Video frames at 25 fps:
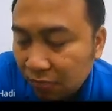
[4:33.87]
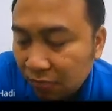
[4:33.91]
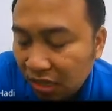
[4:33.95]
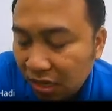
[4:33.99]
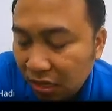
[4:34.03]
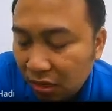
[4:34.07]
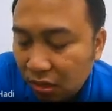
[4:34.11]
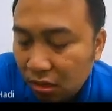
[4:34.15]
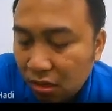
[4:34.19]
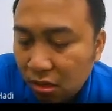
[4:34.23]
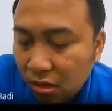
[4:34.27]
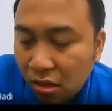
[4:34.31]

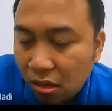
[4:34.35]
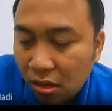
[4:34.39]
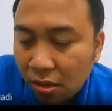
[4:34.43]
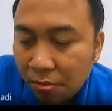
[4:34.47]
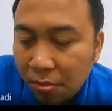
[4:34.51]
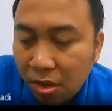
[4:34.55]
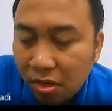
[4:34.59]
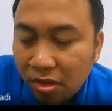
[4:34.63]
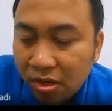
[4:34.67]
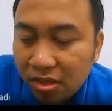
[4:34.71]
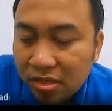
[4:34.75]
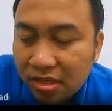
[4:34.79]
Yeah,
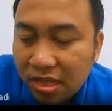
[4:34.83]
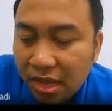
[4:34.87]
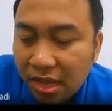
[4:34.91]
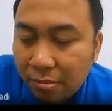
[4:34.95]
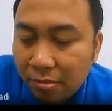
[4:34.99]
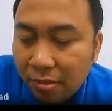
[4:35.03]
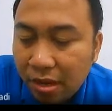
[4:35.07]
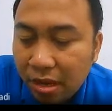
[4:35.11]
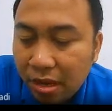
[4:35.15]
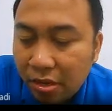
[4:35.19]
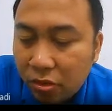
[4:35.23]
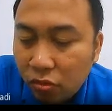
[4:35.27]
among the
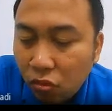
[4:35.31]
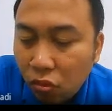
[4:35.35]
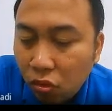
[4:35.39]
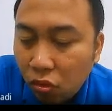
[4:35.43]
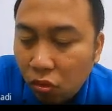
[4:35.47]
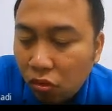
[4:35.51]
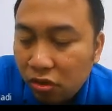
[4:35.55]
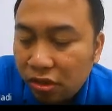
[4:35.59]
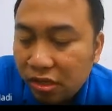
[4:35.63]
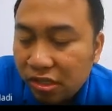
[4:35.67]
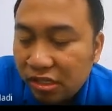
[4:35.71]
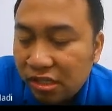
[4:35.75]
time that you
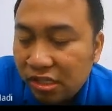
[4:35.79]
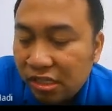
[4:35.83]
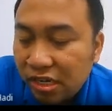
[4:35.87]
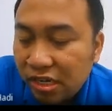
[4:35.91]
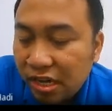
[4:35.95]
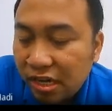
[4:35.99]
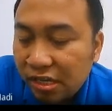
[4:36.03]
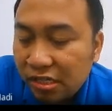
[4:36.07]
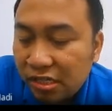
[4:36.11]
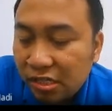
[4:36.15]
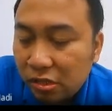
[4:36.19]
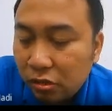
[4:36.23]
hold the
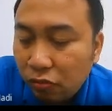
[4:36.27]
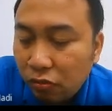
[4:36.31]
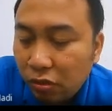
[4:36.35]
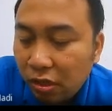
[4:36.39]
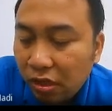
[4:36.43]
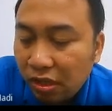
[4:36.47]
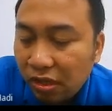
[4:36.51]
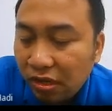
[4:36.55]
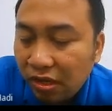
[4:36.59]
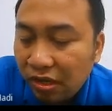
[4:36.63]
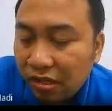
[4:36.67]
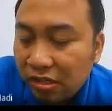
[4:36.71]
shares, you
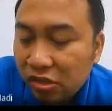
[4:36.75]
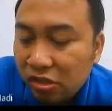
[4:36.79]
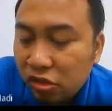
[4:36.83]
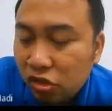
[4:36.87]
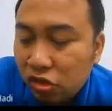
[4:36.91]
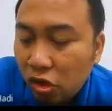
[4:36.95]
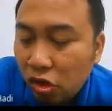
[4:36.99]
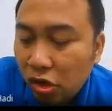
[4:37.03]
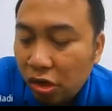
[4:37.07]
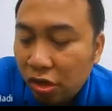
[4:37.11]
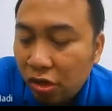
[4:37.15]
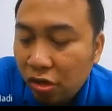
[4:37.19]
will
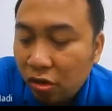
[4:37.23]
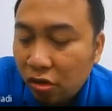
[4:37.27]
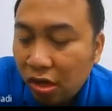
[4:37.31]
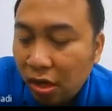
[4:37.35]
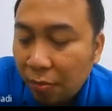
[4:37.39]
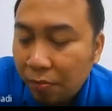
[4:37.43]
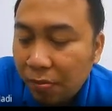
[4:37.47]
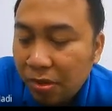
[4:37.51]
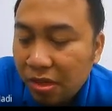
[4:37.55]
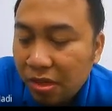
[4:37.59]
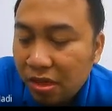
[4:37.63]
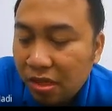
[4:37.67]
enjoy your
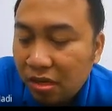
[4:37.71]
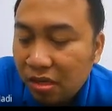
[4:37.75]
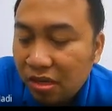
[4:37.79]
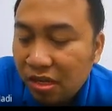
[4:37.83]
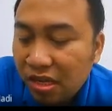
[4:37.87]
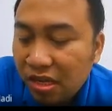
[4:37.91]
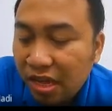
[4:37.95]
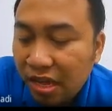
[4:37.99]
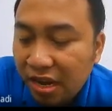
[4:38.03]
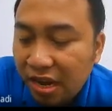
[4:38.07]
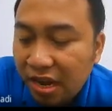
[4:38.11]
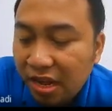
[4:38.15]
capital
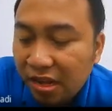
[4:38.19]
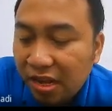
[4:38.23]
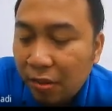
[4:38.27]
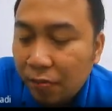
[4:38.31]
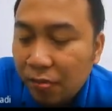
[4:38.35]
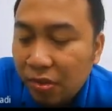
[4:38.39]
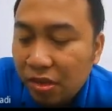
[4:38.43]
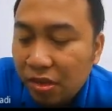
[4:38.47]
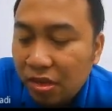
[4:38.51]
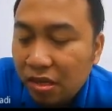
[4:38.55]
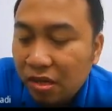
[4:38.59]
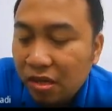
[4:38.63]
gain. And
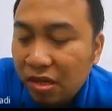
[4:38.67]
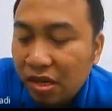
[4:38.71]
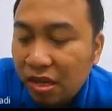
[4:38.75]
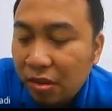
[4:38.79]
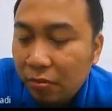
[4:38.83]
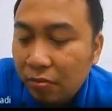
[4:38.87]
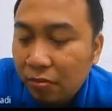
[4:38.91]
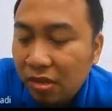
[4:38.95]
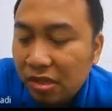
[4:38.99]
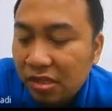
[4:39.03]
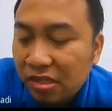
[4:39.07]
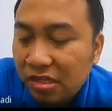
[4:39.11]
capital
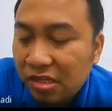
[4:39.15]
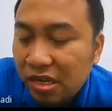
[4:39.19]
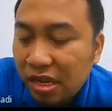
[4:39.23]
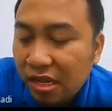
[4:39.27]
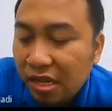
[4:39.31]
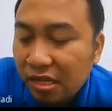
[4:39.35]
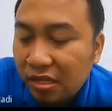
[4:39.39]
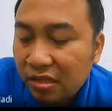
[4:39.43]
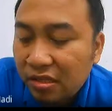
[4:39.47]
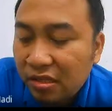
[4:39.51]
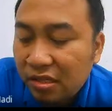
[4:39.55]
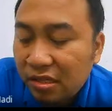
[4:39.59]
gain means
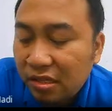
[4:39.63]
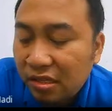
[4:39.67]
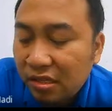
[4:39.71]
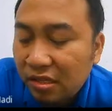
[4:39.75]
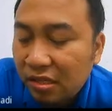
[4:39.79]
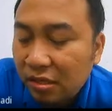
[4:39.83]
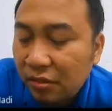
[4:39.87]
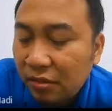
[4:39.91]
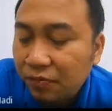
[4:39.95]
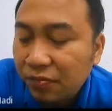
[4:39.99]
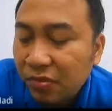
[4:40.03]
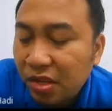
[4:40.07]
that
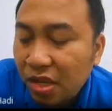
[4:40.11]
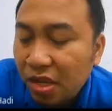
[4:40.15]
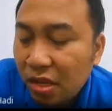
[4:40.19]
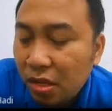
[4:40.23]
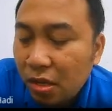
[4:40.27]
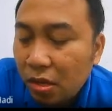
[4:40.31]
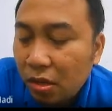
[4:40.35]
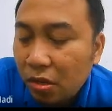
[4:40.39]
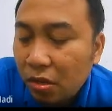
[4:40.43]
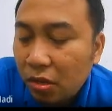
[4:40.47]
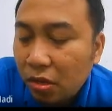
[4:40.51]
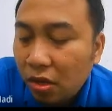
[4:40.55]

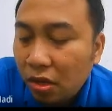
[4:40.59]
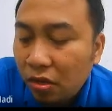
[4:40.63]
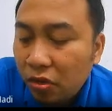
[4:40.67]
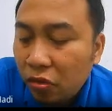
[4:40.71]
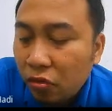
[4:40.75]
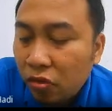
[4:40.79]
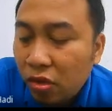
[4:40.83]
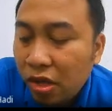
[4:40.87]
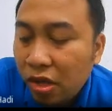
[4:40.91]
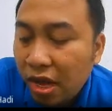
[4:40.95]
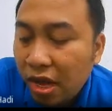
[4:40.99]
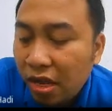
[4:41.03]

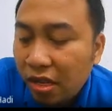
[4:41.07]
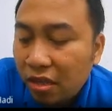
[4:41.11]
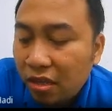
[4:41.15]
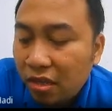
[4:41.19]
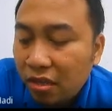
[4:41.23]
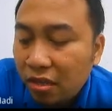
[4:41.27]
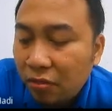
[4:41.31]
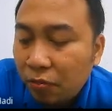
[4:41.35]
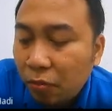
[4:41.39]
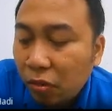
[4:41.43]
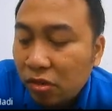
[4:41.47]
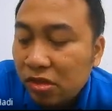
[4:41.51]
you
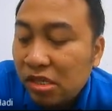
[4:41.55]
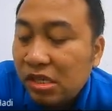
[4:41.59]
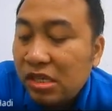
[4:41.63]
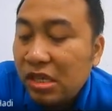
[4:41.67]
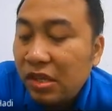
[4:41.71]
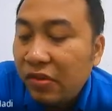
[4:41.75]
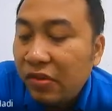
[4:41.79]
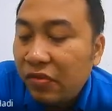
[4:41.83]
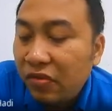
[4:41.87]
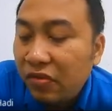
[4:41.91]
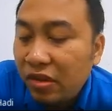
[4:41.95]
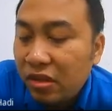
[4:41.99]
get
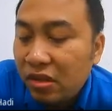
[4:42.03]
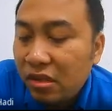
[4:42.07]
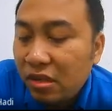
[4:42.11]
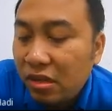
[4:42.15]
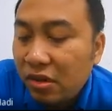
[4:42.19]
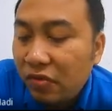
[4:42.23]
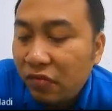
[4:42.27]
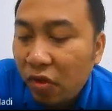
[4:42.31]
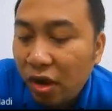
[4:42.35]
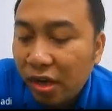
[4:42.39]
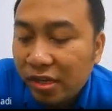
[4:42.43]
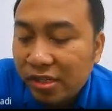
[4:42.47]
positive
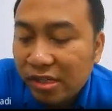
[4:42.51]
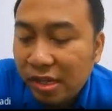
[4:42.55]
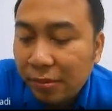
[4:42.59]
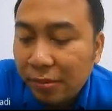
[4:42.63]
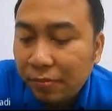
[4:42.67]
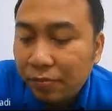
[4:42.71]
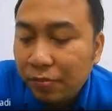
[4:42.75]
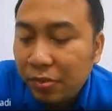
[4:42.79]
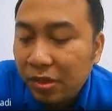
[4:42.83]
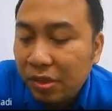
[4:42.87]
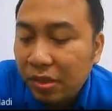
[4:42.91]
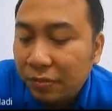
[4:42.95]
return. For
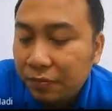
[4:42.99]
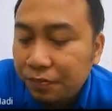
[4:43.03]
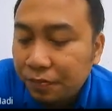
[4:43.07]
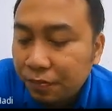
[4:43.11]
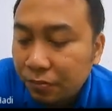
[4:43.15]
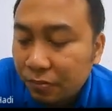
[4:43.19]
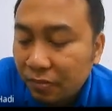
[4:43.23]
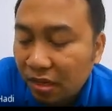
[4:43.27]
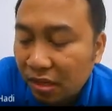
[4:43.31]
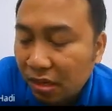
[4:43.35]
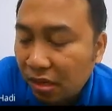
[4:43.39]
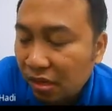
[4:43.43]
example,
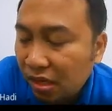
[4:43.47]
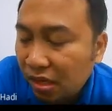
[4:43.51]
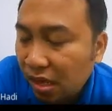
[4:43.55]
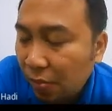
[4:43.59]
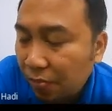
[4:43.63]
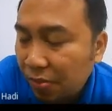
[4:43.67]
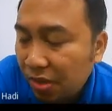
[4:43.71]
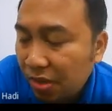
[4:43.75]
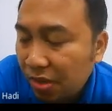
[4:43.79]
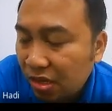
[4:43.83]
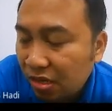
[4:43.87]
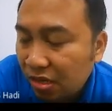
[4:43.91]
yeah,
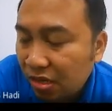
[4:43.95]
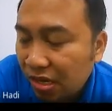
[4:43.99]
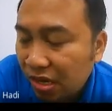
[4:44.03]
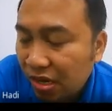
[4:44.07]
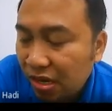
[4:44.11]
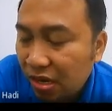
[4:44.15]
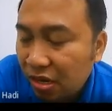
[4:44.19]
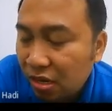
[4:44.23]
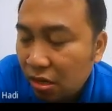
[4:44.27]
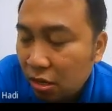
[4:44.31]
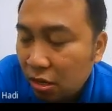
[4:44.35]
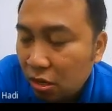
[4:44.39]
capital
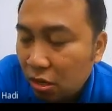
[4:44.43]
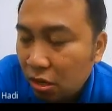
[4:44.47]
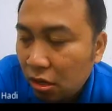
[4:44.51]
gain.